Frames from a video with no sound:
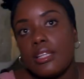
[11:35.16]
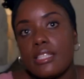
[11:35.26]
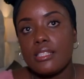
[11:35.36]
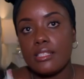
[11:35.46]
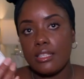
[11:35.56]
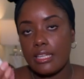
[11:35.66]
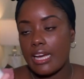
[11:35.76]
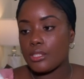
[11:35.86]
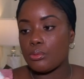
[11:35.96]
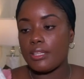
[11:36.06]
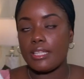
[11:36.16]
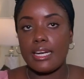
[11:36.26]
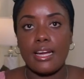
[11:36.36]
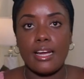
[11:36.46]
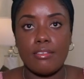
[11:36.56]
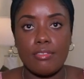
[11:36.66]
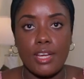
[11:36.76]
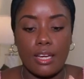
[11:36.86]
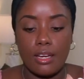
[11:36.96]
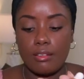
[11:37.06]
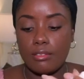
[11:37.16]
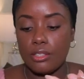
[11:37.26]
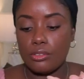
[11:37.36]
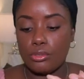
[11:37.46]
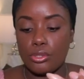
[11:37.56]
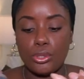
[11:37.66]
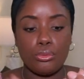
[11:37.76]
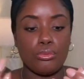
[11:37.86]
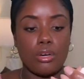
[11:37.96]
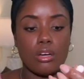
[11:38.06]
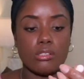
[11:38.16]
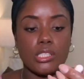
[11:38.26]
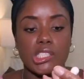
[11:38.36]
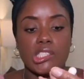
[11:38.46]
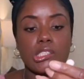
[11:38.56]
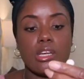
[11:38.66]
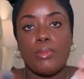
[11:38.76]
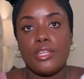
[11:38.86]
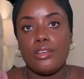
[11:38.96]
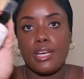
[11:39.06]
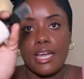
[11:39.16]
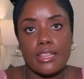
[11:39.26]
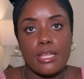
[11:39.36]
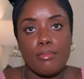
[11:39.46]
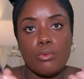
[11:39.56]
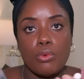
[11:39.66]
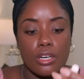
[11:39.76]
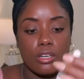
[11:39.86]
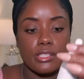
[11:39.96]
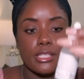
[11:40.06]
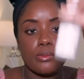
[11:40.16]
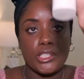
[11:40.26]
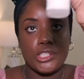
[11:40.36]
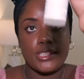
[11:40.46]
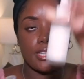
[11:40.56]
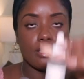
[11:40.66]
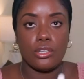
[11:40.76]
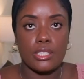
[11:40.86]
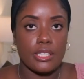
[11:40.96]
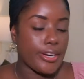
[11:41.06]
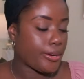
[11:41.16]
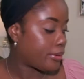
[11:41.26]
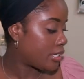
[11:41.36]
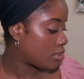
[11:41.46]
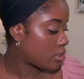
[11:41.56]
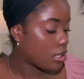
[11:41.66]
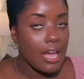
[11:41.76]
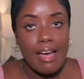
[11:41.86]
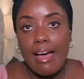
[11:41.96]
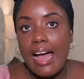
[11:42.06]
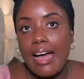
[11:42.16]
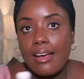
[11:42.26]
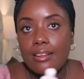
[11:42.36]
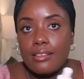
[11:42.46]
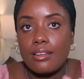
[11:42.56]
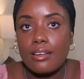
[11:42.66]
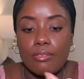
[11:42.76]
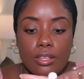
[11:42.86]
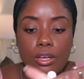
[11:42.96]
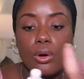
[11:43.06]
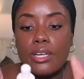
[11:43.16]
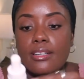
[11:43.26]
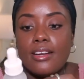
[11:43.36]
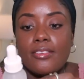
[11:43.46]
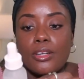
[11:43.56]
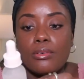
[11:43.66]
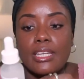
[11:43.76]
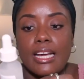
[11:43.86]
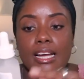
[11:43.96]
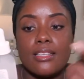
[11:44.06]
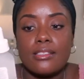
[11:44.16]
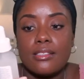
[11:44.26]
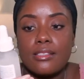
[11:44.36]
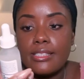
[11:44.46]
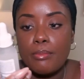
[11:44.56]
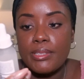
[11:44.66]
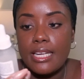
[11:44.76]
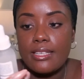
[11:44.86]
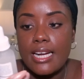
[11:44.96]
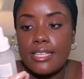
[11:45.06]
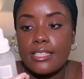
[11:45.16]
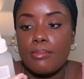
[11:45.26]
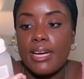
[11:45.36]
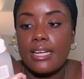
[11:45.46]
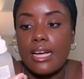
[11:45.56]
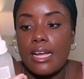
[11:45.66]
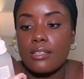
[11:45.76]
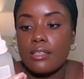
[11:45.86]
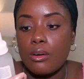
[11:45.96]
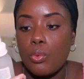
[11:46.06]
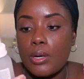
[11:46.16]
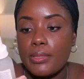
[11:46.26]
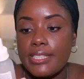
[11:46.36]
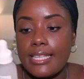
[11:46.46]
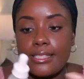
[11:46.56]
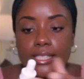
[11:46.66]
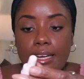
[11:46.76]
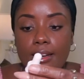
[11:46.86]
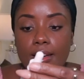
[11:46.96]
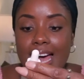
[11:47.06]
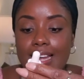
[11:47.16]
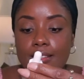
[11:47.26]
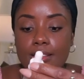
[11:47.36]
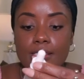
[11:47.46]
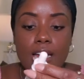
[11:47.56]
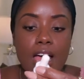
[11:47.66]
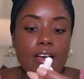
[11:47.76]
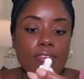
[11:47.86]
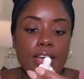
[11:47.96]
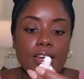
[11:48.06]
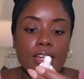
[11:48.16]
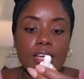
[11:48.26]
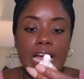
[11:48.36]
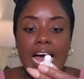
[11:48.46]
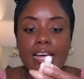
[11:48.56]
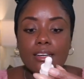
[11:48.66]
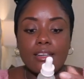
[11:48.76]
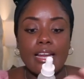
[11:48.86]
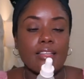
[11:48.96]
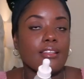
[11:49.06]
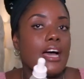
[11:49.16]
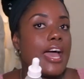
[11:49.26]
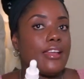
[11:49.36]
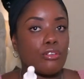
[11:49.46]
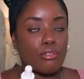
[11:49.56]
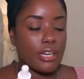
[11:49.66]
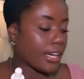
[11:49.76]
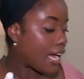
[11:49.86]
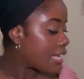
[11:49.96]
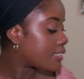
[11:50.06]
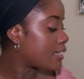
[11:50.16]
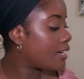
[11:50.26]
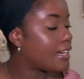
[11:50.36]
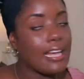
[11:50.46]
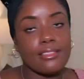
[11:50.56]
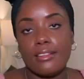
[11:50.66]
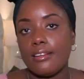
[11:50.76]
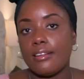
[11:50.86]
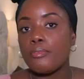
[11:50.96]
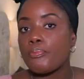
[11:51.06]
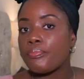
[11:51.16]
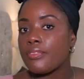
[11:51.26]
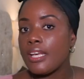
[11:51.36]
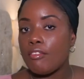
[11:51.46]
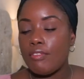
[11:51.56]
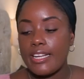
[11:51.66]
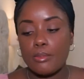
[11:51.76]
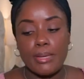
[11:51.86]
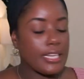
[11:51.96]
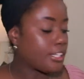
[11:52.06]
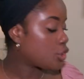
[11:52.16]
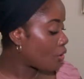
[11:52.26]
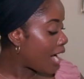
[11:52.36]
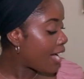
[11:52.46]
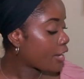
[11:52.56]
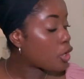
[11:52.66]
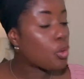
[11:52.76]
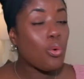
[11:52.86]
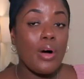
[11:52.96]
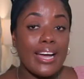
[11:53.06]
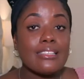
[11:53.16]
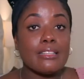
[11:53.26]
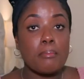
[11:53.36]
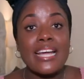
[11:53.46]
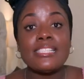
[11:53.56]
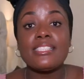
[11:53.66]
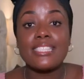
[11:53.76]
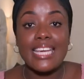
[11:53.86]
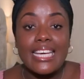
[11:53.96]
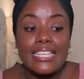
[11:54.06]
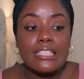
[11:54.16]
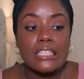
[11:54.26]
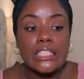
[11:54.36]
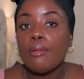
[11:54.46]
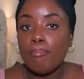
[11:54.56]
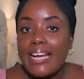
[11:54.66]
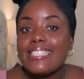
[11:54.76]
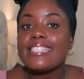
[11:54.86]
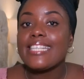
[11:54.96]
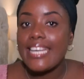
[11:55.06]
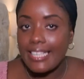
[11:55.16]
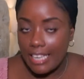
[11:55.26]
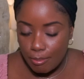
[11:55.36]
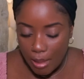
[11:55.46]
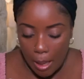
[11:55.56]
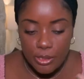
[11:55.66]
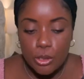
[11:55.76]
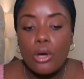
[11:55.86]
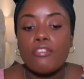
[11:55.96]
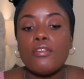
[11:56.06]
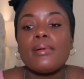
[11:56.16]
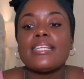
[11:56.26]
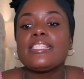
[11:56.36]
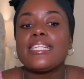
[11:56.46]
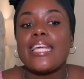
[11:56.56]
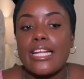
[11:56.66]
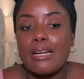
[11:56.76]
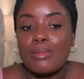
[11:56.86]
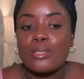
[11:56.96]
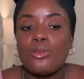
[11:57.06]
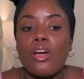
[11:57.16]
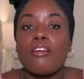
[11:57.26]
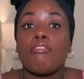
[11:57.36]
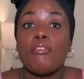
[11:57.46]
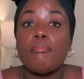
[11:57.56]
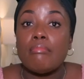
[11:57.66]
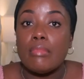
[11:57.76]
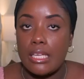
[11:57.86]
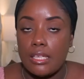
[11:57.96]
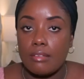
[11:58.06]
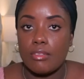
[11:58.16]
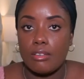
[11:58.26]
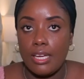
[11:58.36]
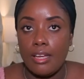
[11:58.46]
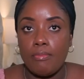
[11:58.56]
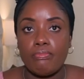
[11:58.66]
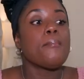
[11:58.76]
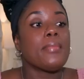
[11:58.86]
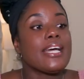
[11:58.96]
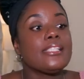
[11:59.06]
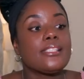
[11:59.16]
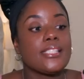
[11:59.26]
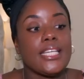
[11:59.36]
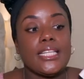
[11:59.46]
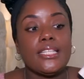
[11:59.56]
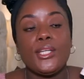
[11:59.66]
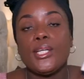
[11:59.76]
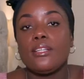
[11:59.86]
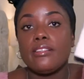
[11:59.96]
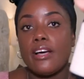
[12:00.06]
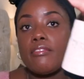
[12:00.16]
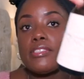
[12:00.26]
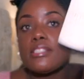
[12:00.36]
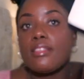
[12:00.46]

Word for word: this is the large one that I have here, the two ounces, but you can get them in one ounce as well, just like the ordinary ones. And the ordinary only has 10% niacinamide and 1% zinc. And it doesn't have any added like the hyaluronic acid and the vitamin E. So I quite, my skin, my skin, I'm, I'm a talk for my skin. I'm not talking for me, okay? My skin loves